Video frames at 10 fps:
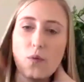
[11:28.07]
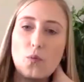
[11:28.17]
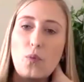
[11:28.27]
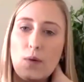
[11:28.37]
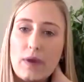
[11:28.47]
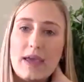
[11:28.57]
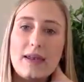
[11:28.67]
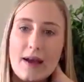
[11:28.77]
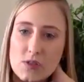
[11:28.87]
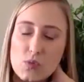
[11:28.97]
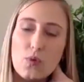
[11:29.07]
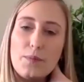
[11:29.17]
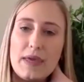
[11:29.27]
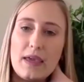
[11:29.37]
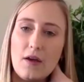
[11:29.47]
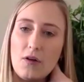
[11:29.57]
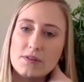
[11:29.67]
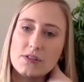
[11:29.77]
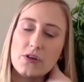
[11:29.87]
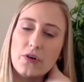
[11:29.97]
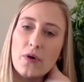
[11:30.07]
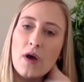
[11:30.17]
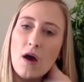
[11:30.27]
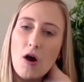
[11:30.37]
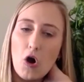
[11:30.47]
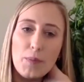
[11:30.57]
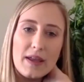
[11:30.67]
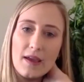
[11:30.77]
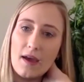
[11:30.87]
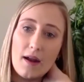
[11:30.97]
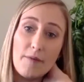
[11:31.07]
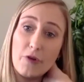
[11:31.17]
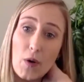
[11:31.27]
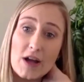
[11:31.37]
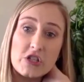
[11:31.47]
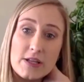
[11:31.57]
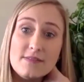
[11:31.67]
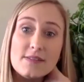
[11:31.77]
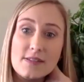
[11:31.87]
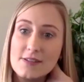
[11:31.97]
when we announce, we'll be also opening it up for questions.